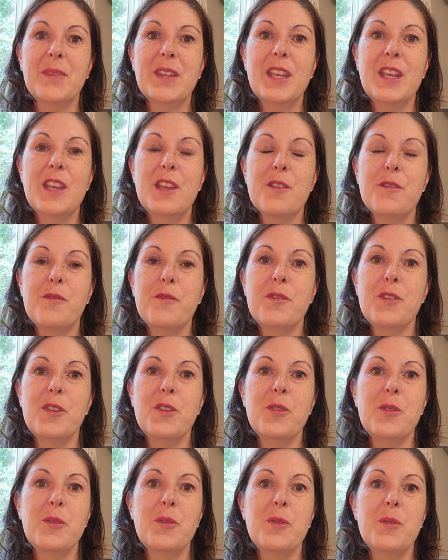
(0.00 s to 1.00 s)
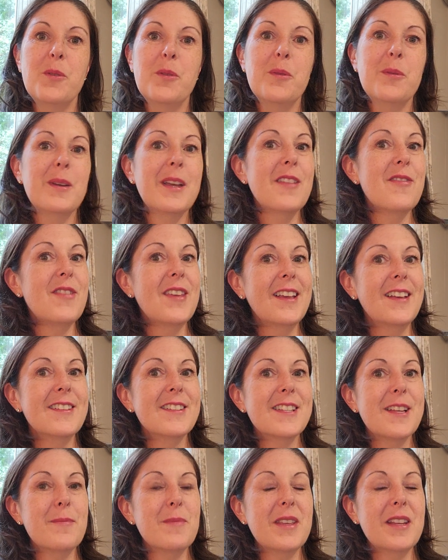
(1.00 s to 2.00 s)
If you can think of
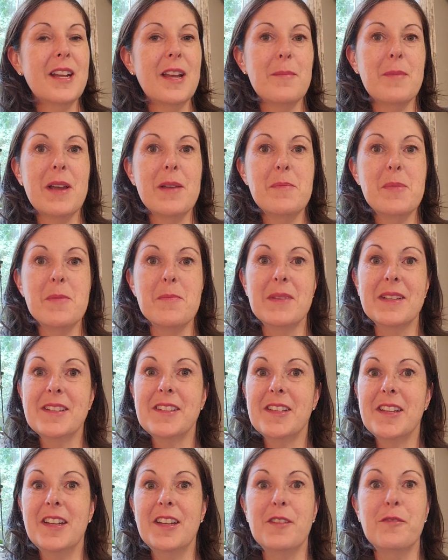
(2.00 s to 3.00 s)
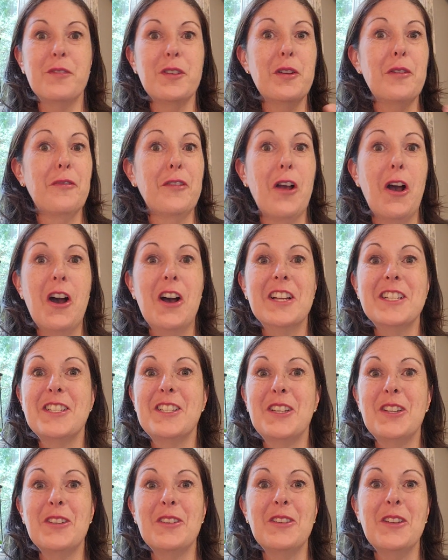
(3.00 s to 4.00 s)
something I might be missing, if you've gone
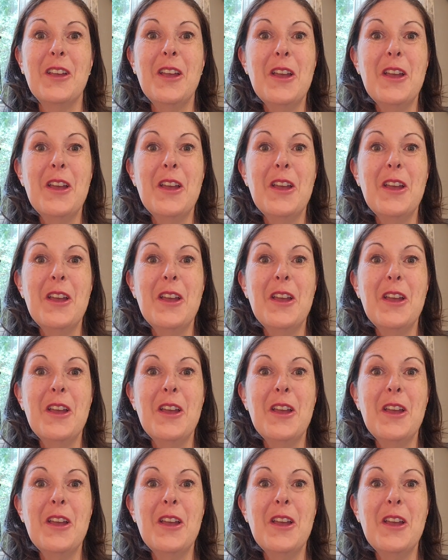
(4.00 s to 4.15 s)
to